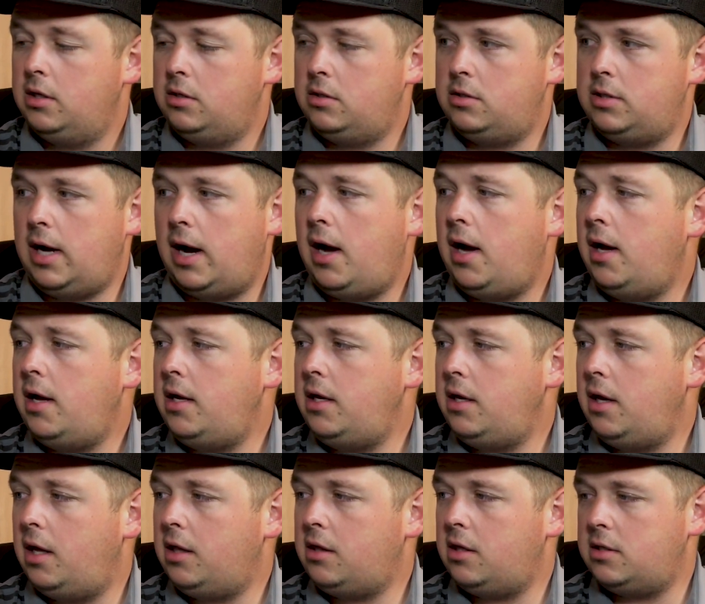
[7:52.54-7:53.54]
dye
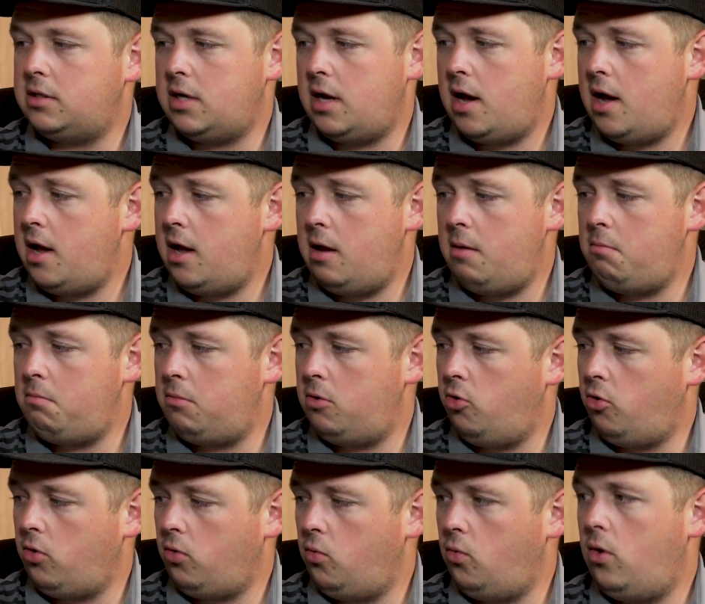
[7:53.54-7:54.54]
at the time
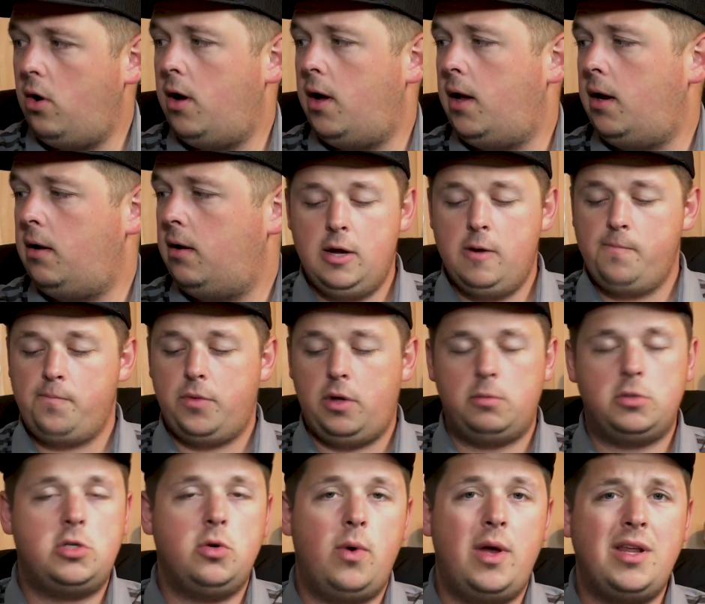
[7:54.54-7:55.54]
or what.
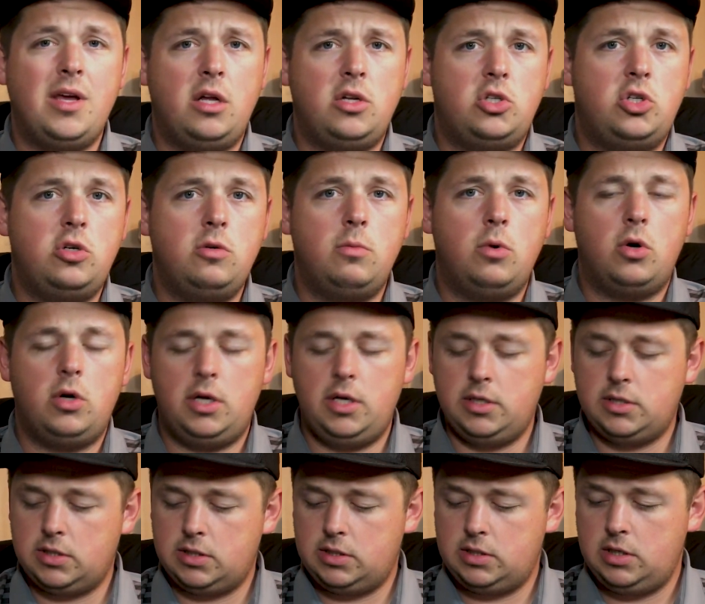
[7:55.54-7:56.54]
I'm still waiting on 2 more
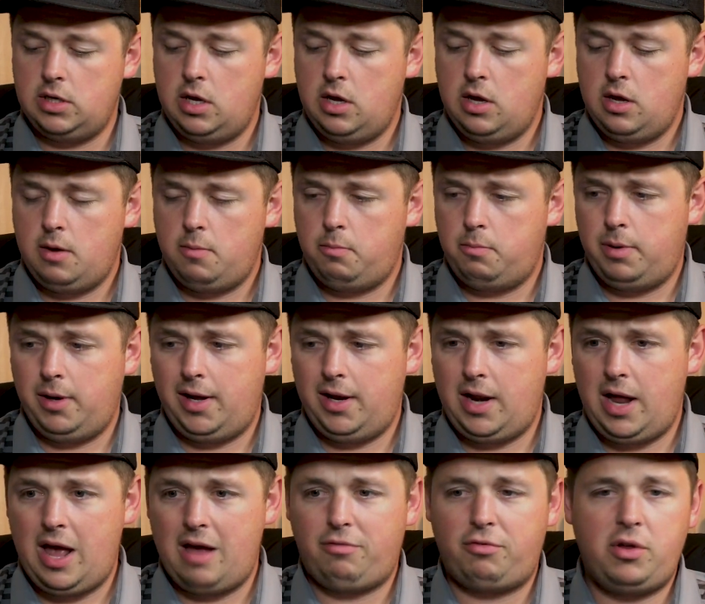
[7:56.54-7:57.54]
discs,
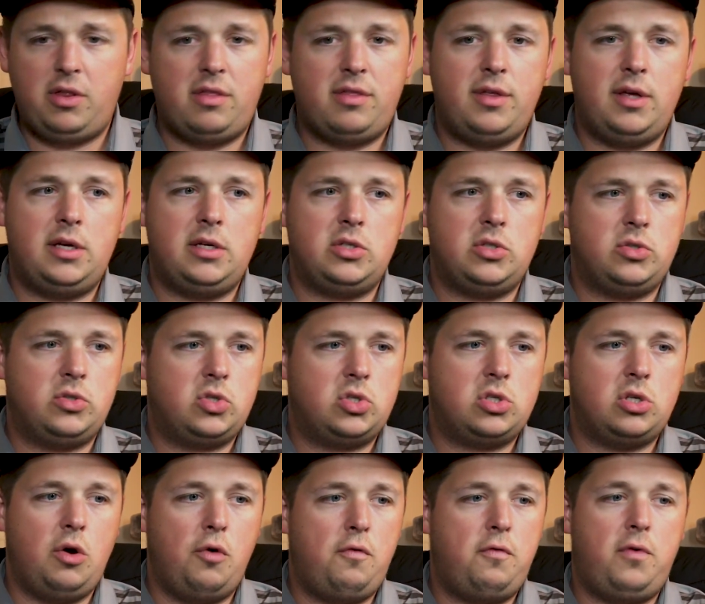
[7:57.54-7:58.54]
but everything
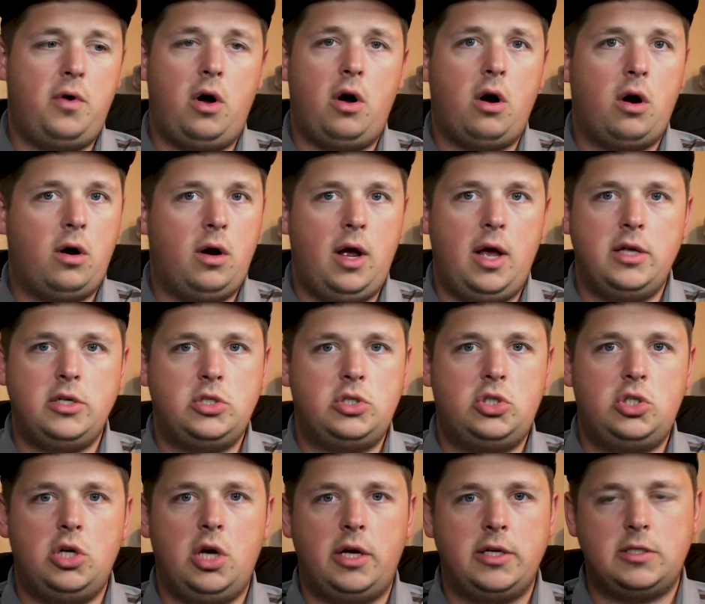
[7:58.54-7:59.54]
so far has
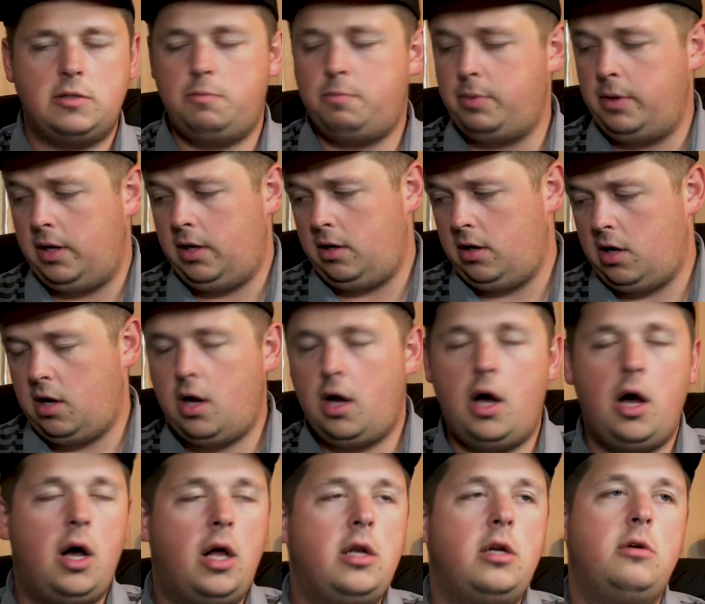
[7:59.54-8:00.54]
just been
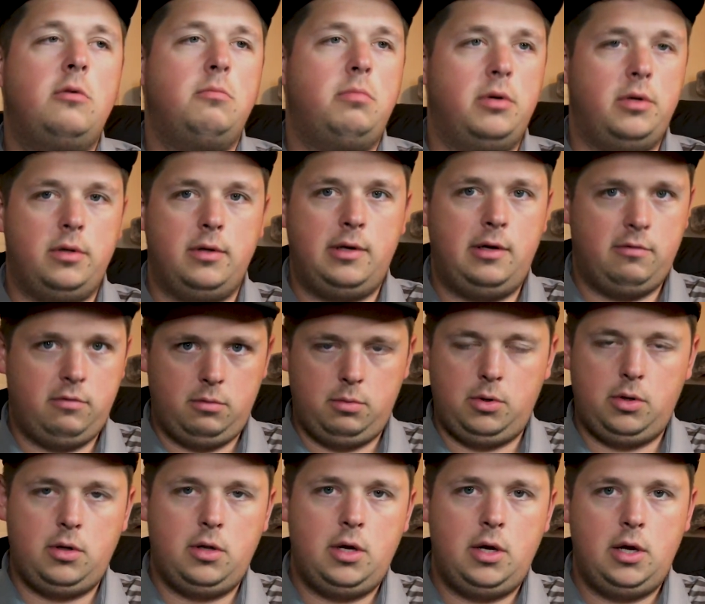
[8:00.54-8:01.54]

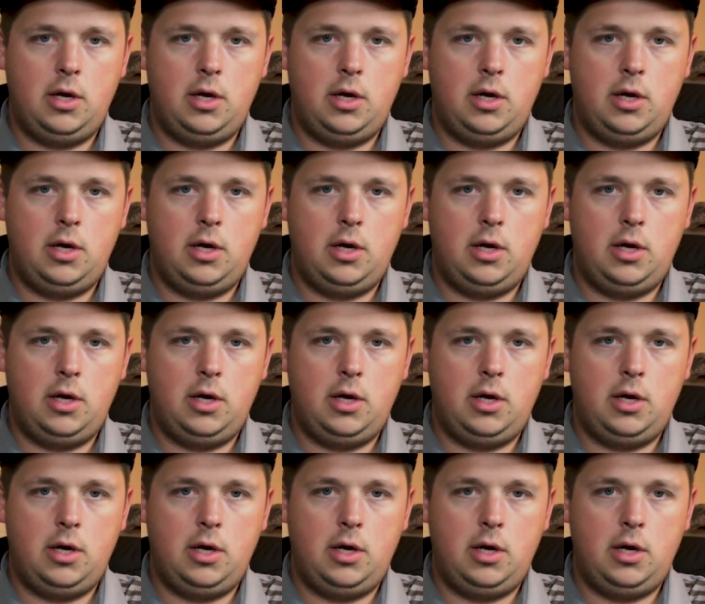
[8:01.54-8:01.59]
unbelievable.